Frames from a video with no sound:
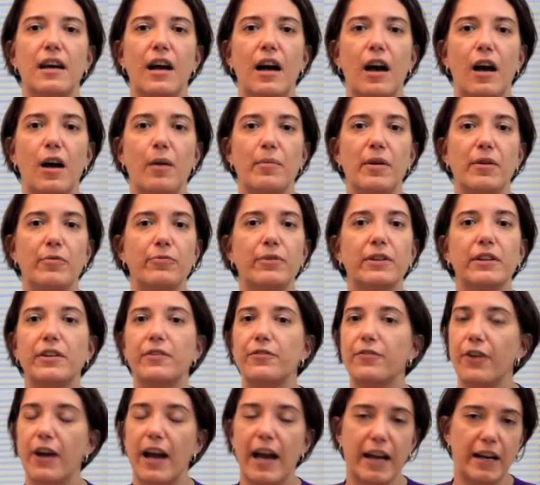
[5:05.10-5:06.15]
and really
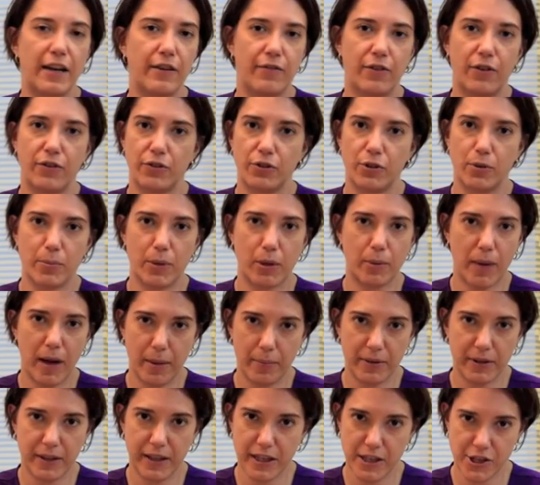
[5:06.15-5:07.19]
for any vulnerable
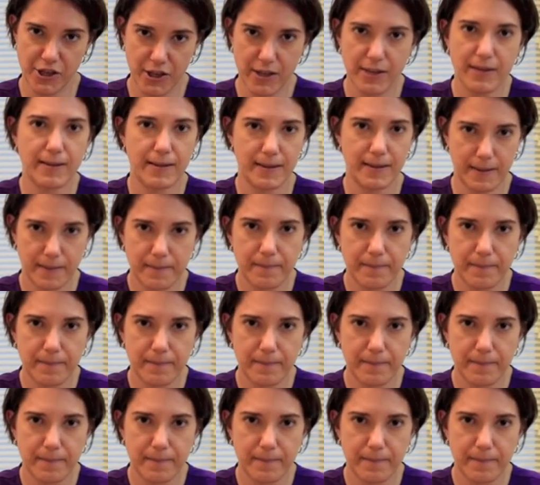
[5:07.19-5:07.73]
populations.